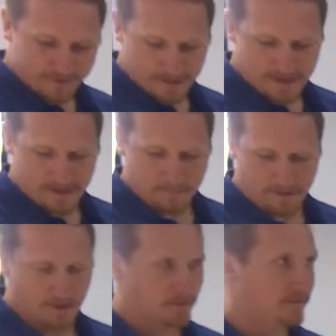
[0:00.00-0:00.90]
today
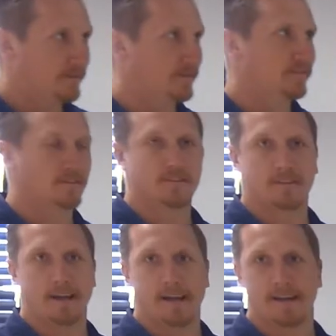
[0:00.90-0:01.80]
about the
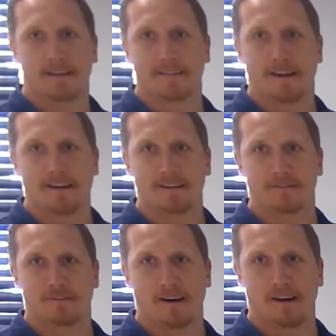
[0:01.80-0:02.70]
68,
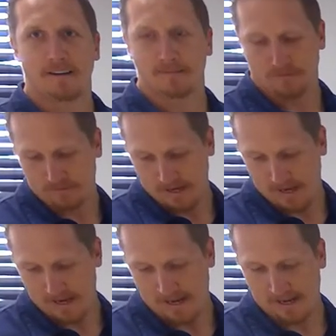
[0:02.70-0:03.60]
95,
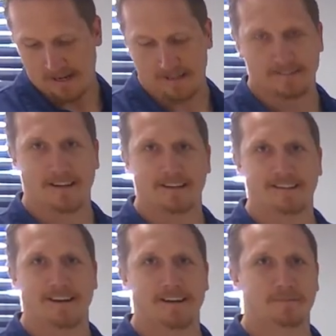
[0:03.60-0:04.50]
and
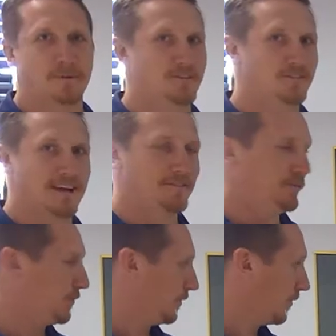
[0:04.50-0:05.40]
99.7
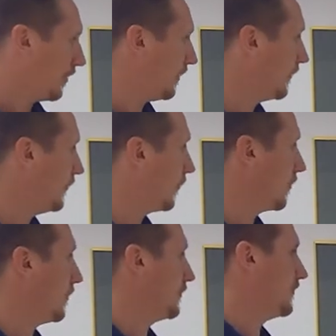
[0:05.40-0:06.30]
rule of a
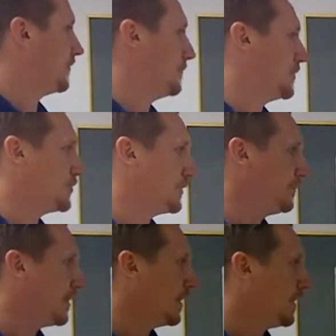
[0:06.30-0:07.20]
normal
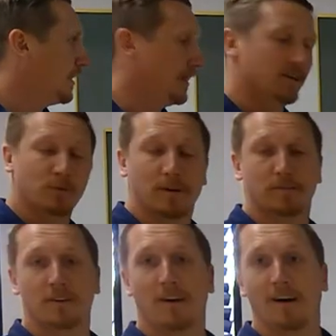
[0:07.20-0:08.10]
distribution. And if we
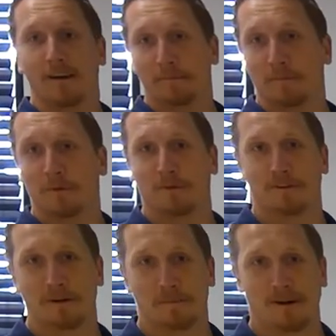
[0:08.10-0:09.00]
have time, we'll
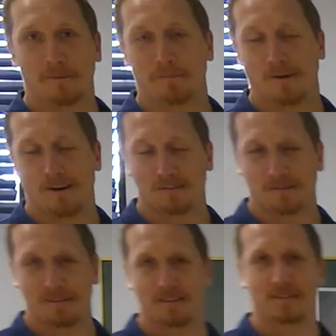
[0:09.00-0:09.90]
learn about
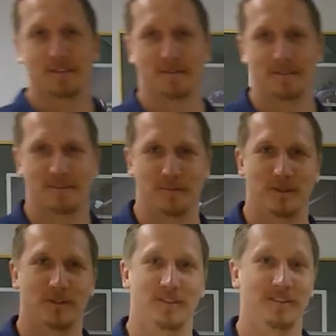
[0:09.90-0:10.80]
positively skewed
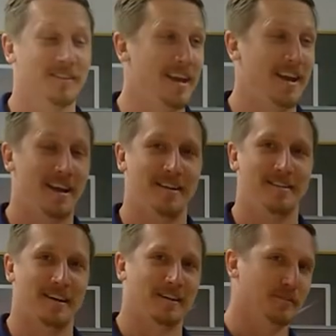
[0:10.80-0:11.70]
distributions and
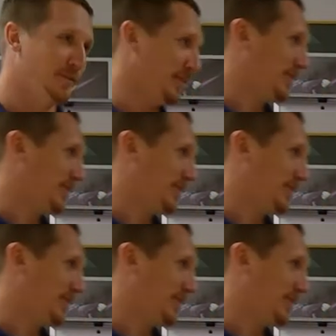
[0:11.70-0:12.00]
negatively